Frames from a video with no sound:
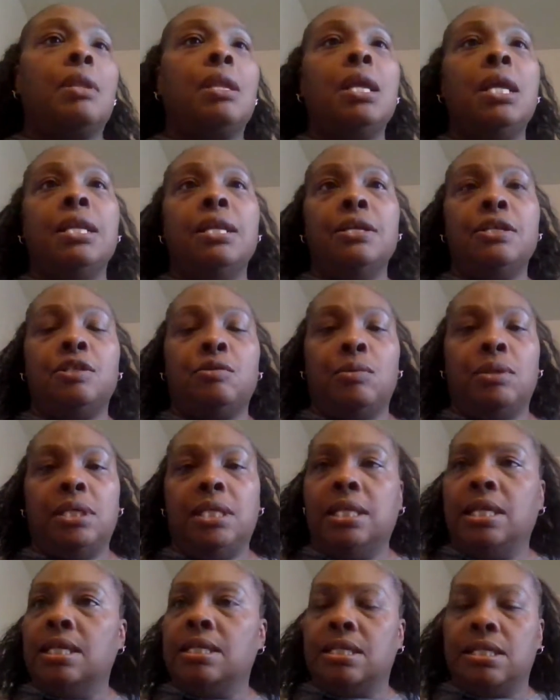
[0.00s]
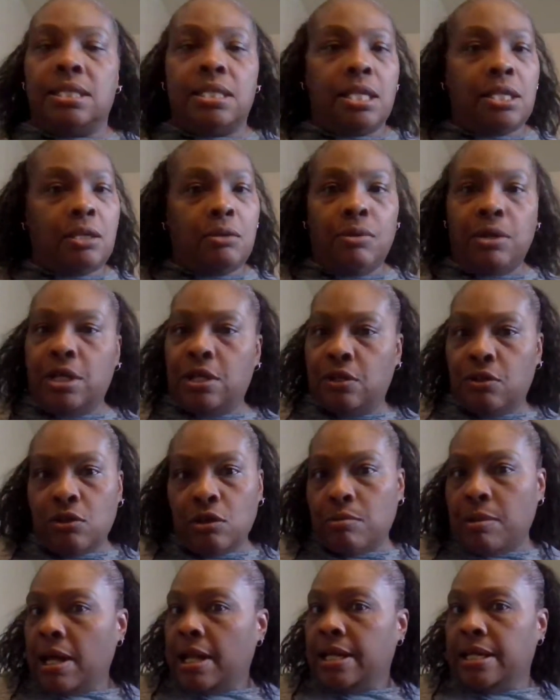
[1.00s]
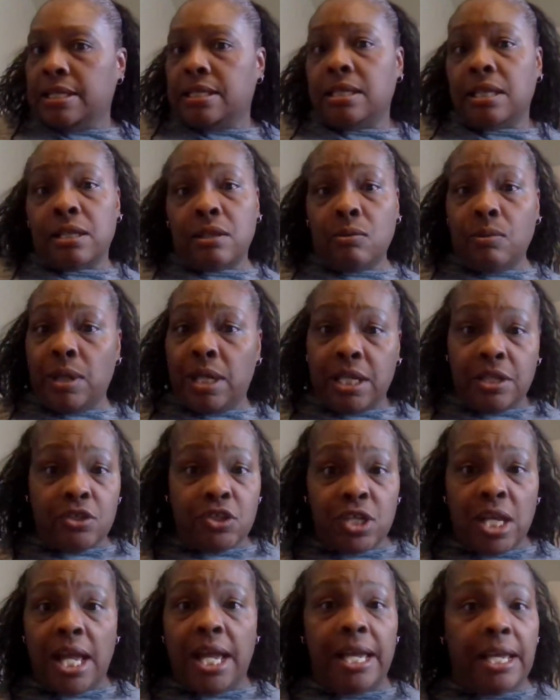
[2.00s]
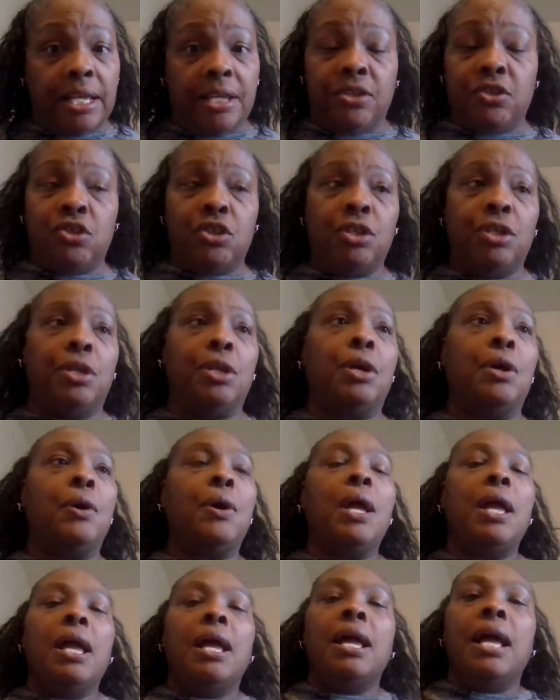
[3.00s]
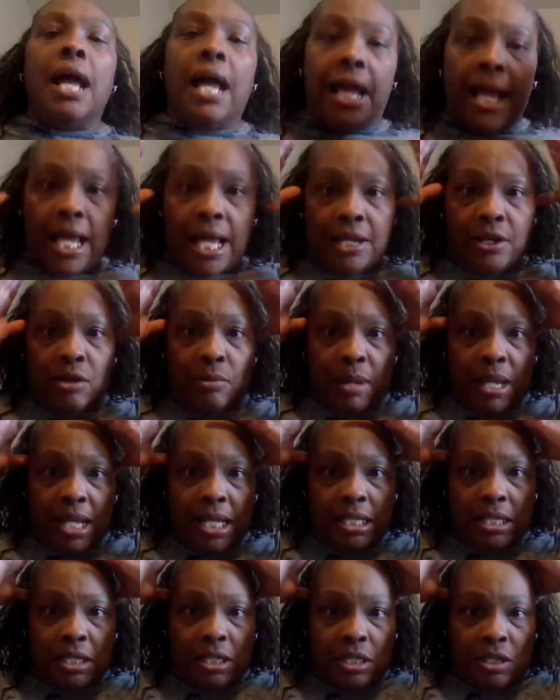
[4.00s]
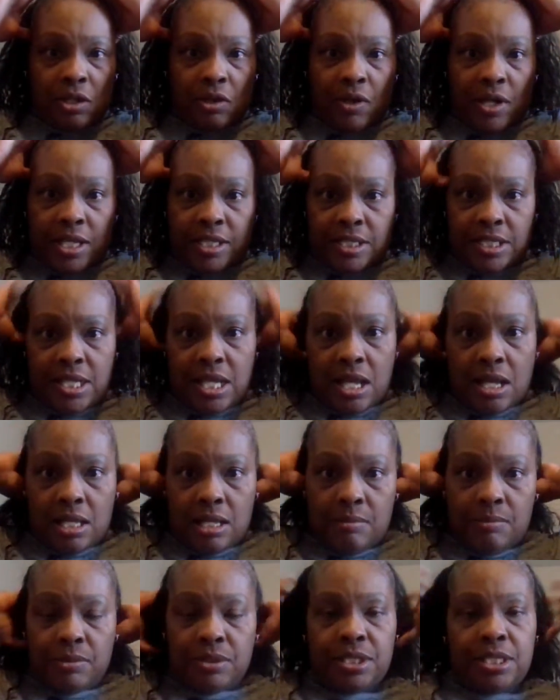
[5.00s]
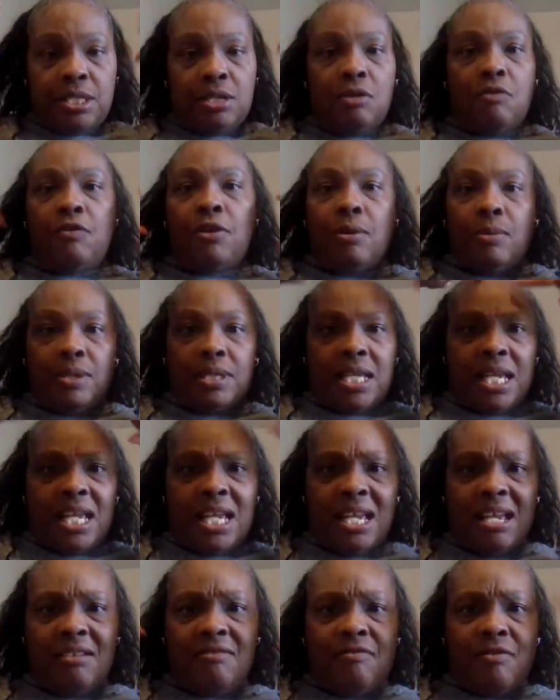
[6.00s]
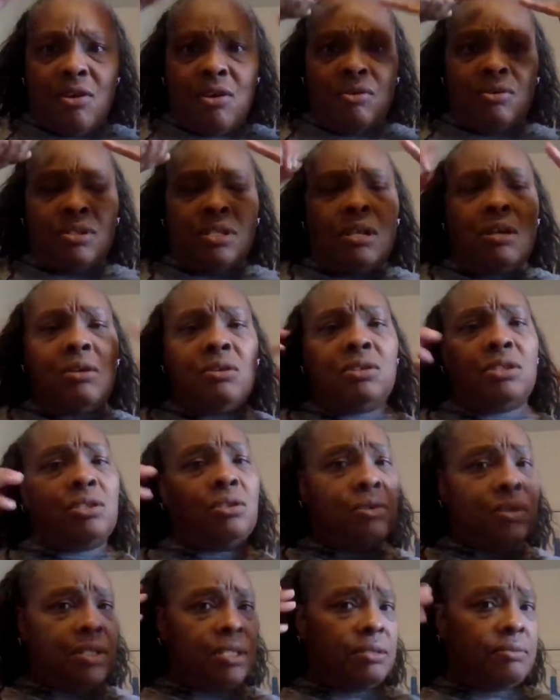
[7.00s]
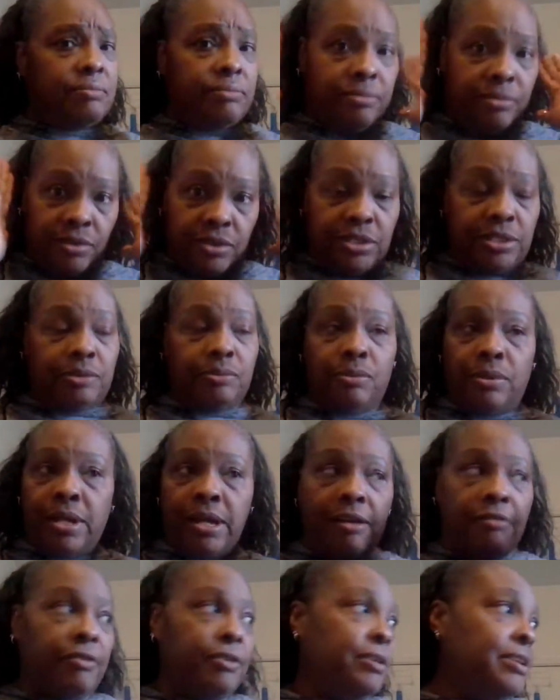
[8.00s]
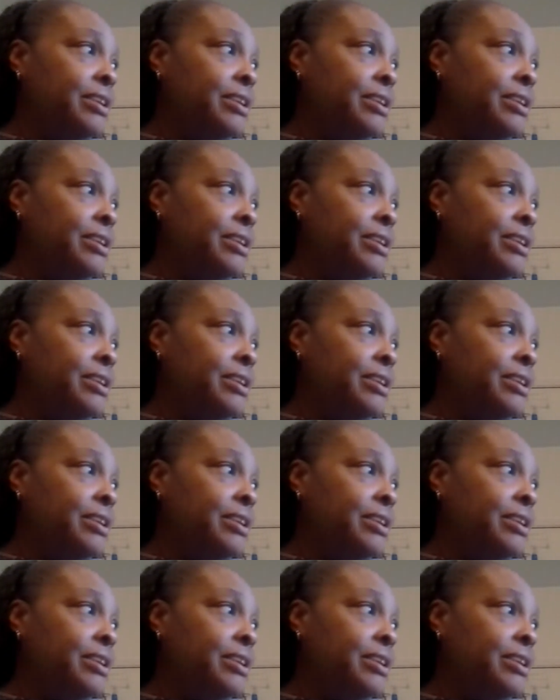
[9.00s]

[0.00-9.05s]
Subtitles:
it is what it is. There's nothing we can do about it. It's nothing we can change, you know. I know my hair look a little crazy, y'all. I'm sitting over there with the headphones on, so just whatever.